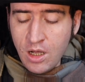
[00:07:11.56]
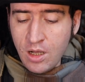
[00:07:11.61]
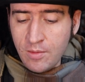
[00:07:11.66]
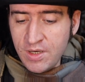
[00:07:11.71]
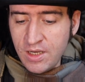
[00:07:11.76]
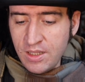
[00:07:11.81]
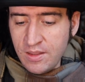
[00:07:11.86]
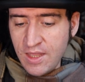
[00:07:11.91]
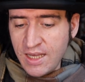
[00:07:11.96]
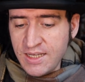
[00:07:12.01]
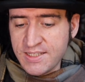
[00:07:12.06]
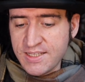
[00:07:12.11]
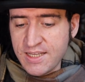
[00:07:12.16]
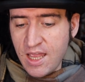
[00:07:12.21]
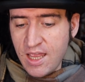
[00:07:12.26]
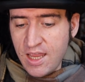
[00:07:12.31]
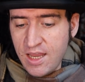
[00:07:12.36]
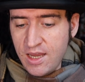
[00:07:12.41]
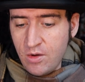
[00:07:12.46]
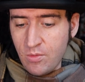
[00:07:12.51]
They
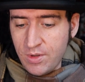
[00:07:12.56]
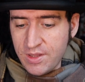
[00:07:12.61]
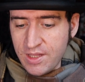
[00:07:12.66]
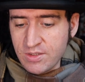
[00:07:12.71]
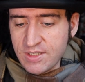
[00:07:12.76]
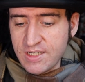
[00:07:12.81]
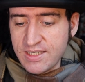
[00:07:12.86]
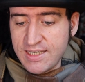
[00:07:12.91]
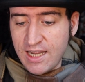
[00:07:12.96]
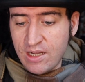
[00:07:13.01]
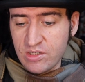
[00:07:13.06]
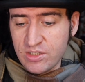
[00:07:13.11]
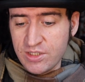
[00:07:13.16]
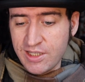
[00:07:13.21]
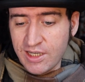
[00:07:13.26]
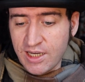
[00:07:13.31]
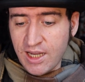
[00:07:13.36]
say, without a doubt,